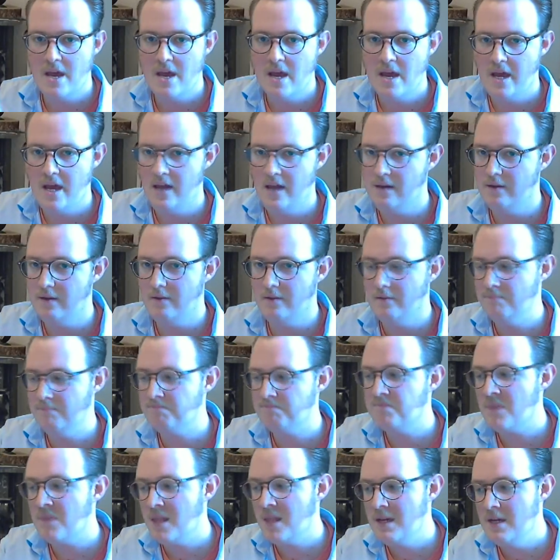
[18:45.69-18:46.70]

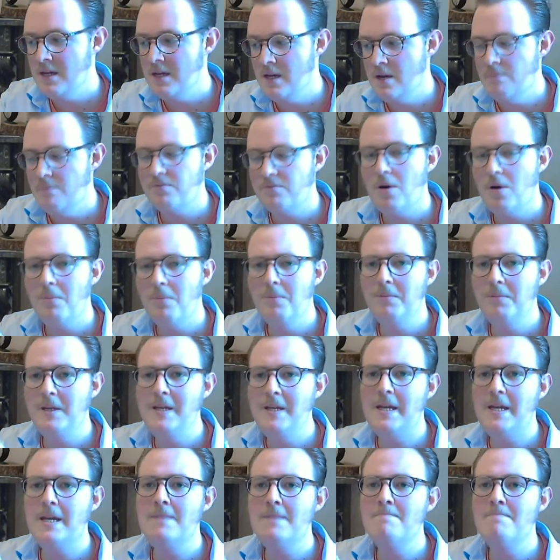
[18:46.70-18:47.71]

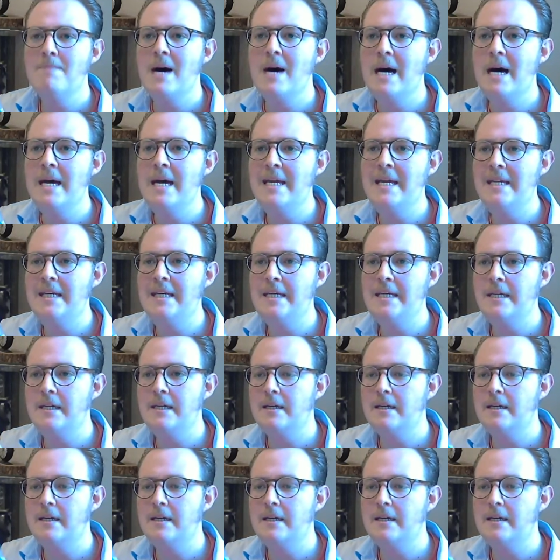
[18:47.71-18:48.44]
Probably in my,